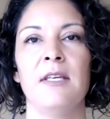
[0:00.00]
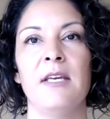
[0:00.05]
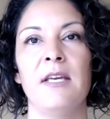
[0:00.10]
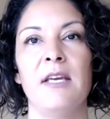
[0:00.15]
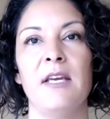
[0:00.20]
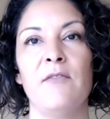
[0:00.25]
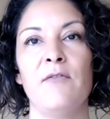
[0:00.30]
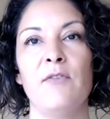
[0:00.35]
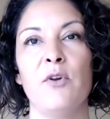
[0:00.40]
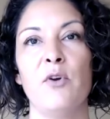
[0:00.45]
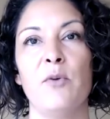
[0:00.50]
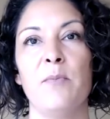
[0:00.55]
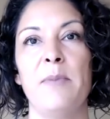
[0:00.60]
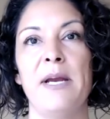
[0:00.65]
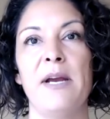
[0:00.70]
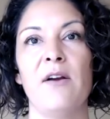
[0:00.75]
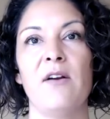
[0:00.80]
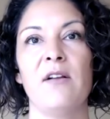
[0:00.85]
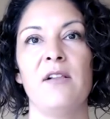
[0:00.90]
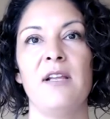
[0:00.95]
If you're
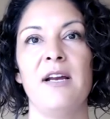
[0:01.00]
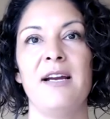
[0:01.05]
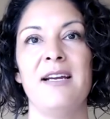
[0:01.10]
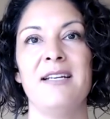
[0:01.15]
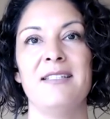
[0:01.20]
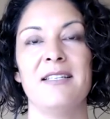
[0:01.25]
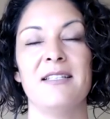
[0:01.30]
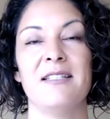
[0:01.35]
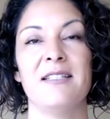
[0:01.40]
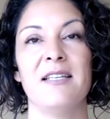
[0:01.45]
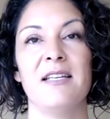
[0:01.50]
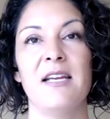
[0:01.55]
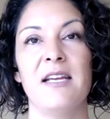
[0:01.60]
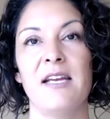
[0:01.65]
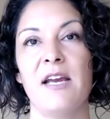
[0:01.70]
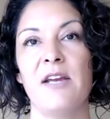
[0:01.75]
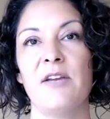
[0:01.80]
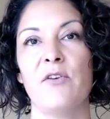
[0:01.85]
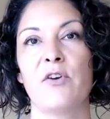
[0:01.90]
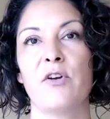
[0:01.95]
paralyzed and
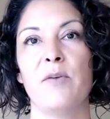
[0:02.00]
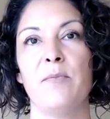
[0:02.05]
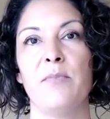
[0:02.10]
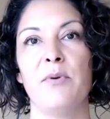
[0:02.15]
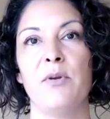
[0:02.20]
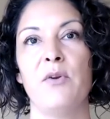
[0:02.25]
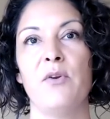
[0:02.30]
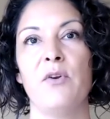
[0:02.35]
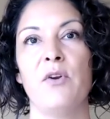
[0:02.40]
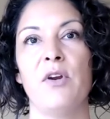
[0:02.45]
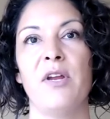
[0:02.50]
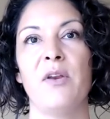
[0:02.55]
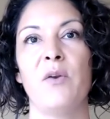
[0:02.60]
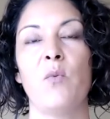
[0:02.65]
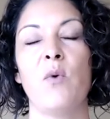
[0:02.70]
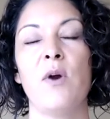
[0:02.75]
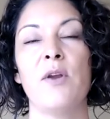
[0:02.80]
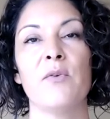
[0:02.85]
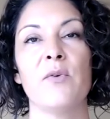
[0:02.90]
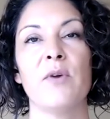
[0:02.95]
sitting at your computer and
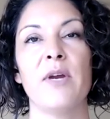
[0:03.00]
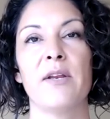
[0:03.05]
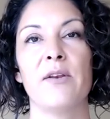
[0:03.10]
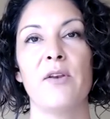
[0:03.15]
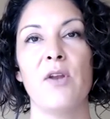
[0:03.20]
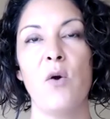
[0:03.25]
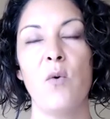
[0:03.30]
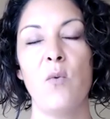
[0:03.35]
wondering